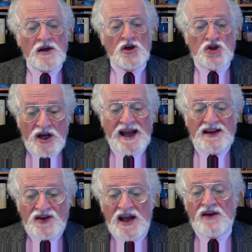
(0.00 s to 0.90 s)
she can
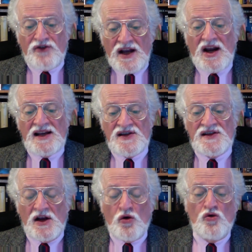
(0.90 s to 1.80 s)
take free classes
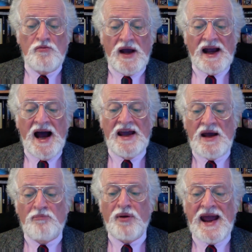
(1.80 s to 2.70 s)
at Columbia, Gaia
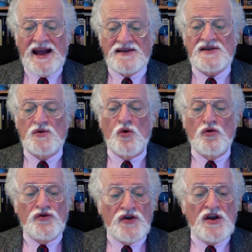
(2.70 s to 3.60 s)
plans to
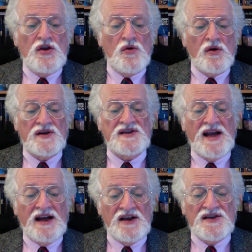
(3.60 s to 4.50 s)
continue her
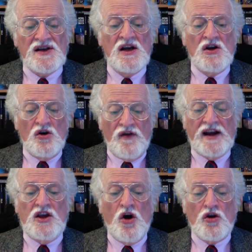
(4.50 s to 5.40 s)
studies of
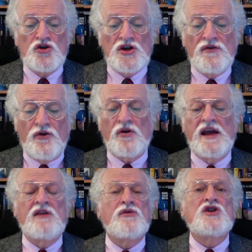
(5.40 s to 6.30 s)
archaeology for
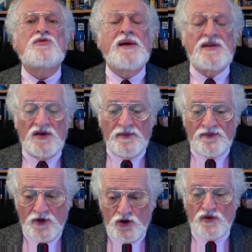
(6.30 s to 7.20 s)
enrichment
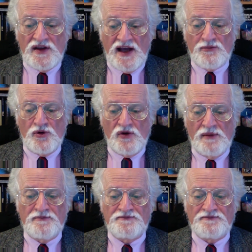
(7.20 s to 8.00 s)
during that program.